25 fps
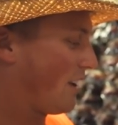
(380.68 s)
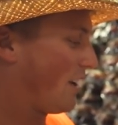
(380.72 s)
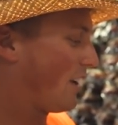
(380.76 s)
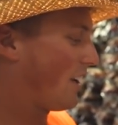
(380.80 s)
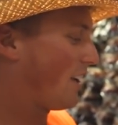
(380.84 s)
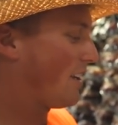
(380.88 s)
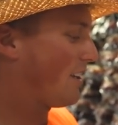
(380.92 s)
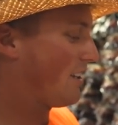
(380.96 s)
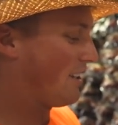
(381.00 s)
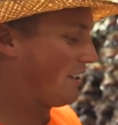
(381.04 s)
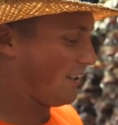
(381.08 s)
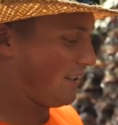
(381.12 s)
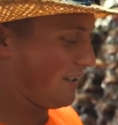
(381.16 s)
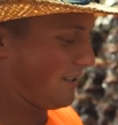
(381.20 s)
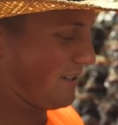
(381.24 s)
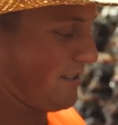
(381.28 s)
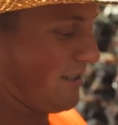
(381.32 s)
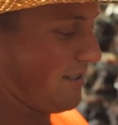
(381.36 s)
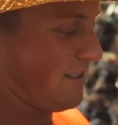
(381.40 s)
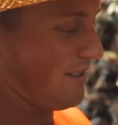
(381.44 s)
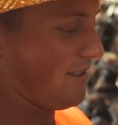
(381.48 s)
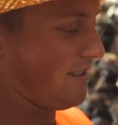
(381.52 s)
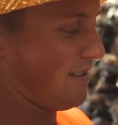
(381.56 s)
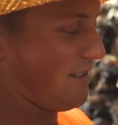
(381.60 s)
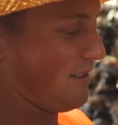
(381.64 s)
and
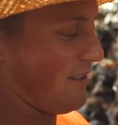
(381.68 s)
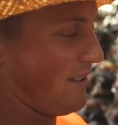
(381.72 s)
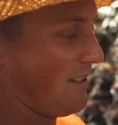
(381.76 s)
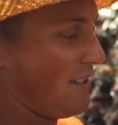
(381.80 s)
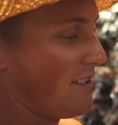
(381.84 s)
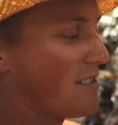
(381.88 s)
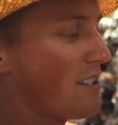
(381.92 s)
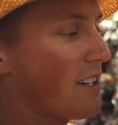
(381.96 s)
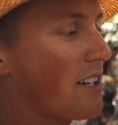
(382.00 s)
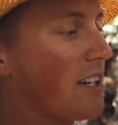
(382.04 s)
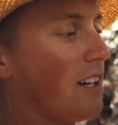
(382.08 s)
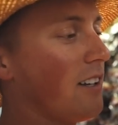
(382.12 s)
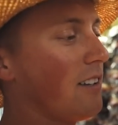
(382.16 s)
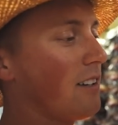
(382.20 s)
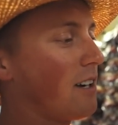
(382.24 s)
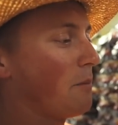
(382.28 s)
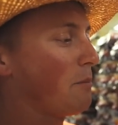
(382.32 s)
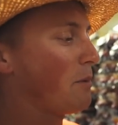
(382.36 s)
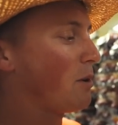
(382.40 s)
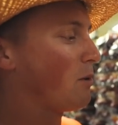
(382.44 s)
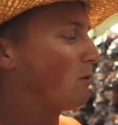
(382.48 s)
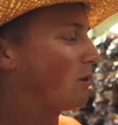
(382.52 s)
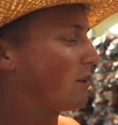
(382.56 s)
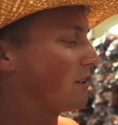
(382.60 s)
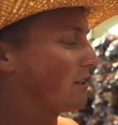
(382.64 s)
it's a color I've
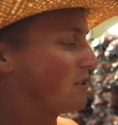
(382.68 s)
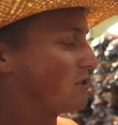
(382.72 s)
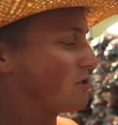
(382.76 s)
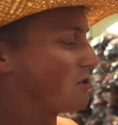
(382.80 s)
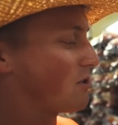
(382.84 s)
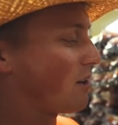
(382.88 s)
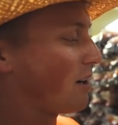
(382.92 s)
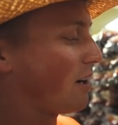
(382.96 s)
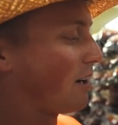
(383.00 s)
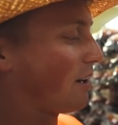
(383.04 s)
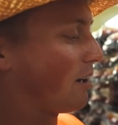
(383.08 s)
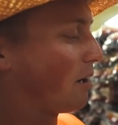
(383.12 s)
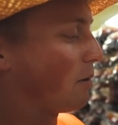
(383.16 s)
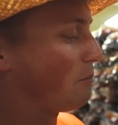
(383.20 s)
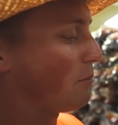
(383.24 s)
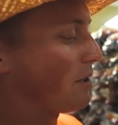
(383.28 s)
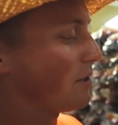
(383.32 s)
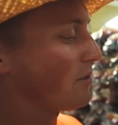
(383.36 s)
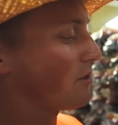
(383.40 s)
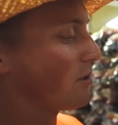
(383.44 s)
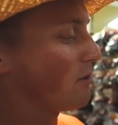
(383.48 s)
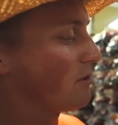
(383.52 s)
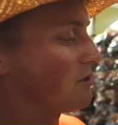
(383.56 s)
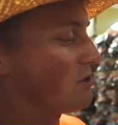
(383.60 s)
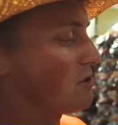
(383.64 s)
been wanting to try. I've
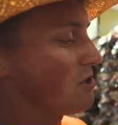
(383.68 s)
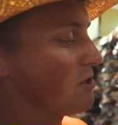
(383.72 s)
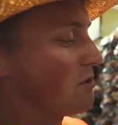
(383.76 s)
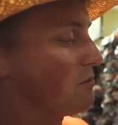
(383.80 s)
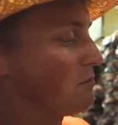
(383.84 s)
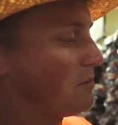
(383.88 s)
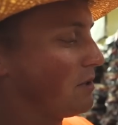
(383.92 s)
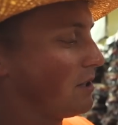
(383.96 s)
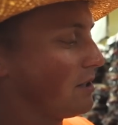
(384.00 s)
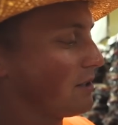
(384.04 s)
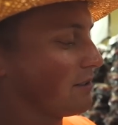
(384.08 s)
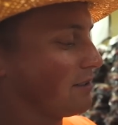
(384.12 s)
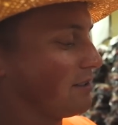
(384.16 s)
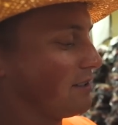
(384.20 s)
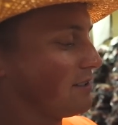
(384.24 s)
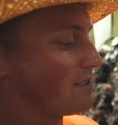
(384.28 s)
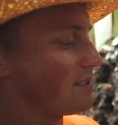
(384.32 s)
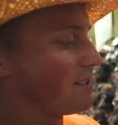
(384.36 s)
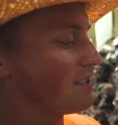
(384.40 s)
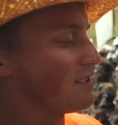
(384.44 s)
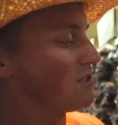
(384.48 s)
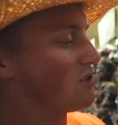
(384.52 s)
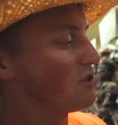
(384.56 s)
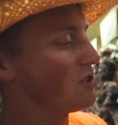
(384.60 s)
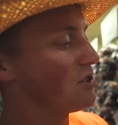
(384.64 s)
been throwing Junebug.
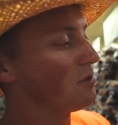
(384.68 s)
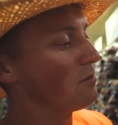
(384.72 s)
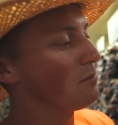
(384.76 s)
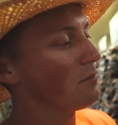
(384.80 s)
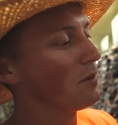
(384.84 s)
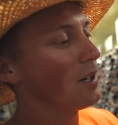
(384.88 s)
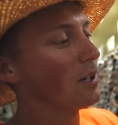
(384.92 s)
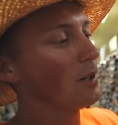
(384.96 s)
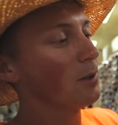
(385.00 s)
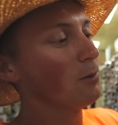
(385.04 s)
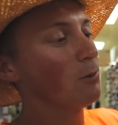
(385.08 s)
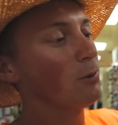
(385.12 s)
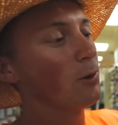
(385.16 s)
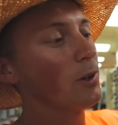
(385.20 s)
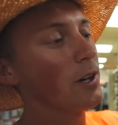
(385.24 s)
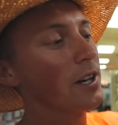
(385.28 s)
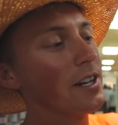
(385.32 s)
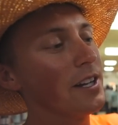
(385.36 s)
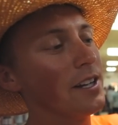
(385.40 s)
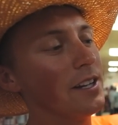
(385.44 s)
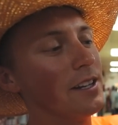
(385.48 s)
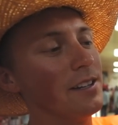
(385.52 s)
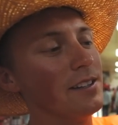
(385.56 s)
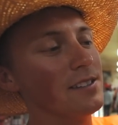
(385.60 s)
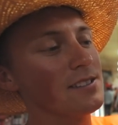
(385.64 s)
This is Junebug
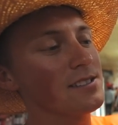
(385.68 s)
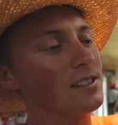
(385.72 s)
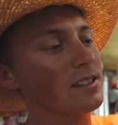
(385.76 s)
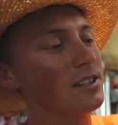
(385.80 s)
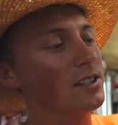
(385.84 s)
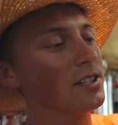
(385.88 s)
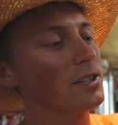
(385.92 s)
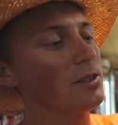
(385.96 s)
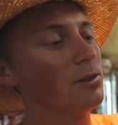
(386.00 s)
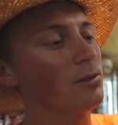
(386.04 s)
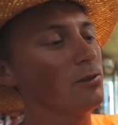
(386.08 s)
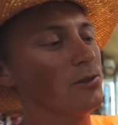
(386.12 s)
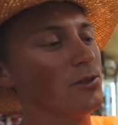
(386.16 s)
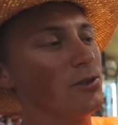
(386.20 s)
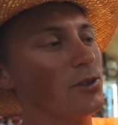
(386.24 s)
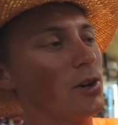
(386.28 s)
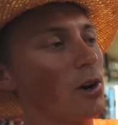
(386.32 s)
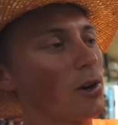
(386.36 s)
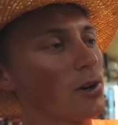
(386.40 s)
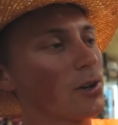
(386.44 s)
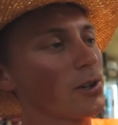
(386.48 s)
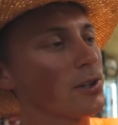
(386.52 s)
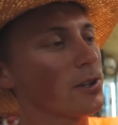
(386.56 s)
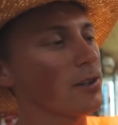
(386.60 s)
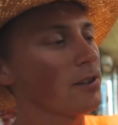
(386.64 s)
Red. It's a little
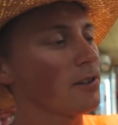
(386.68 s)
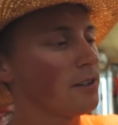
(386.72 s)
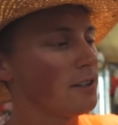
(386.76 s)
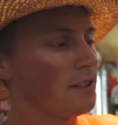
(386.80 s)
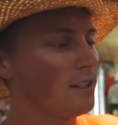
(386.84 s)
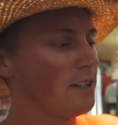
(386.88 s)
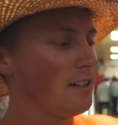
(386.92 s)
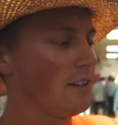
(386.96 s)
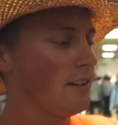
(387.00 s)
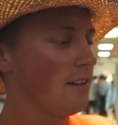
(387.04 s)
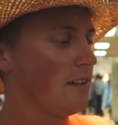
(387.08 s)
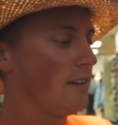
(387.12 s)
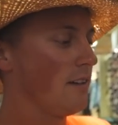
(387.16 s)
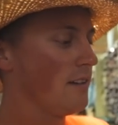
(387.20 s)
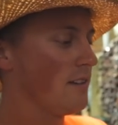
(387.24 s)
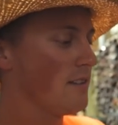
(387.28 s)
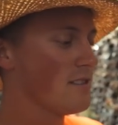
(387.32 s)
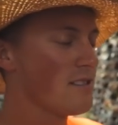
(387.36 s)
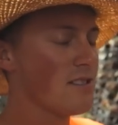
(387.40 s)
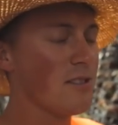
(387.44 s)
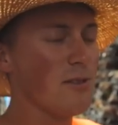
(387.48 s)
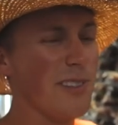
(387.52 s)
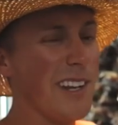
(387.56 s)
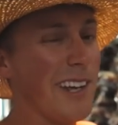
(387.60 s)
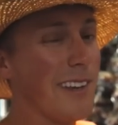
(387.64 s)
darker. Interesting.
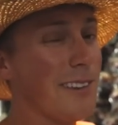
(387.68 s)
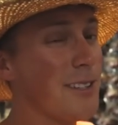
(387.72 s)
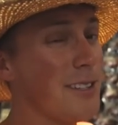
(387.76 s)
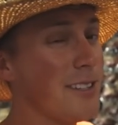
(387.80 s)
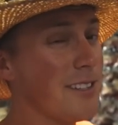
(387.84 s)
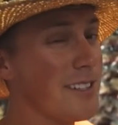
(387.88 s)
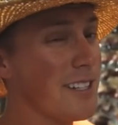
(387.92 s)
So down there